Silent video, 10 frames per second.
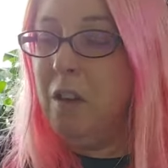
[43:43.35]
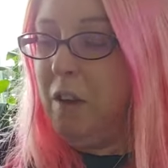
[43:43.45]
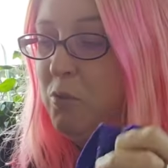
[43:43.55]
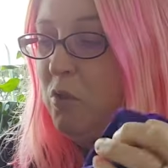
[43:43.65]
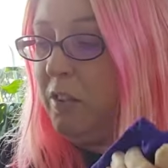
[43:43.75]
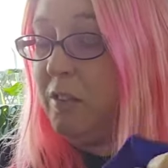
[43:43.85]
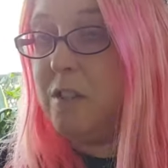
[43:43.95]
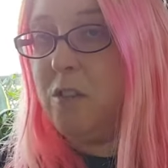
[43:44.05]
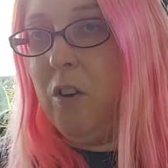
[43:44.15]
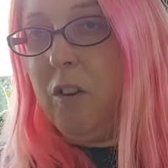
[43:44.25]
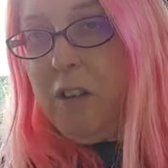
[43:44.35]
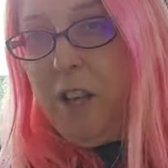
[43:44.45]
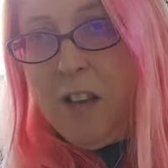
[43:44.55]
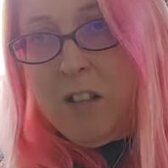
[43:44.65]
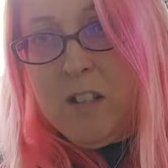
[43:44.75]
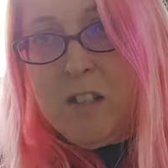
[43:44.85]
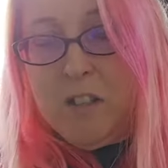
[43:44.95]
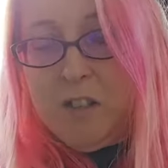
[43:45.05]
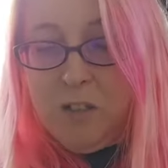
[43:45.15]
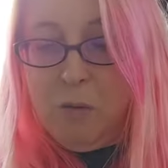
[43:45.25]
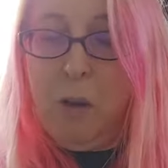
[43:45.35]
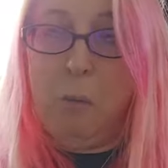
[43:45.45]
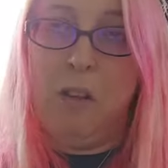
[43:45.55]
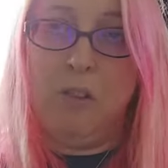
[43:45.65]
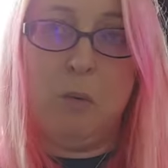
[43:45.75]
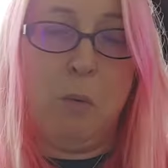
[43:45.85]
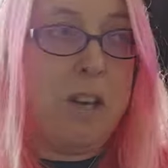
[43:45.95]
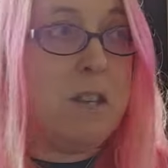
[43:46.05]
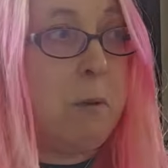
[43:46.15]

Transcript: I've tried this on and it actually cinches quite well to the waist,